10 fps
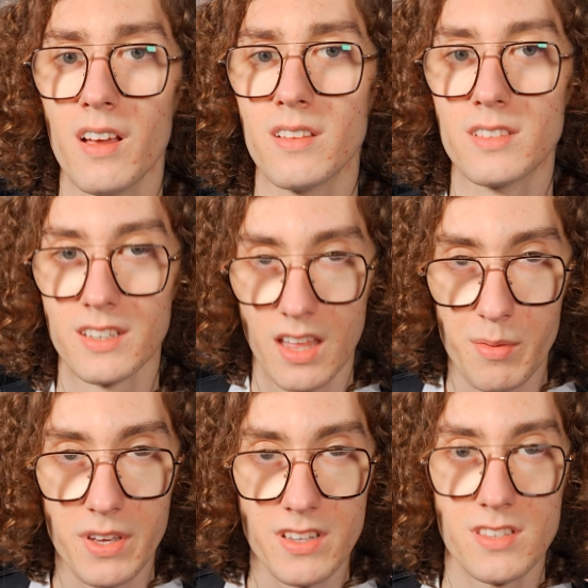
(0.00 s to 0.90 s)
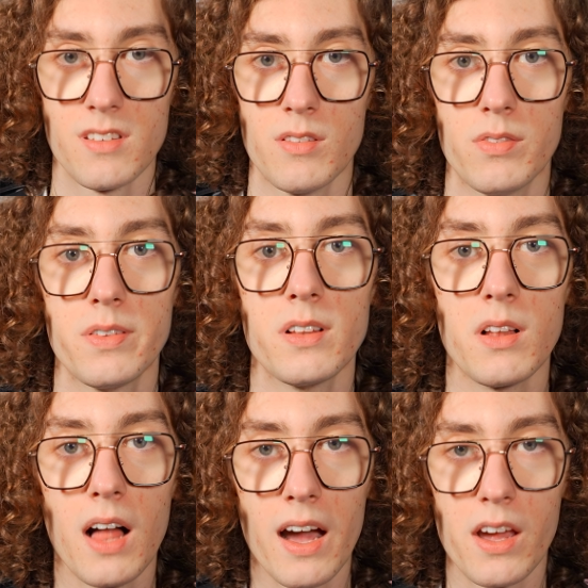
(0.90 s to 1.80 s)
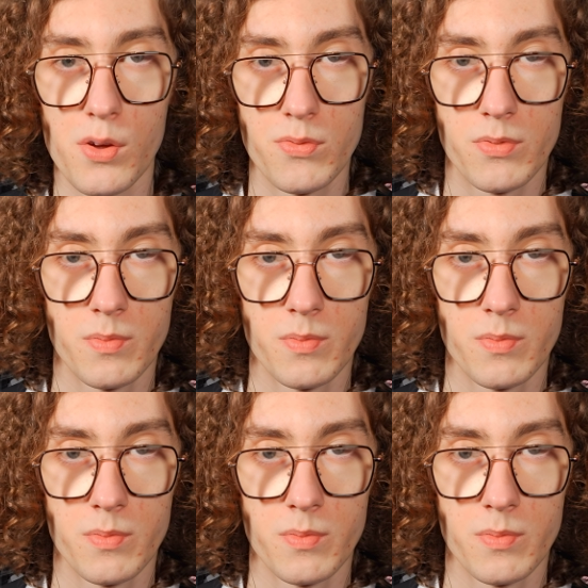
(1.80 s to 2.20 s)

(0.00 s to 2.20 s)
Dynamics feel alive.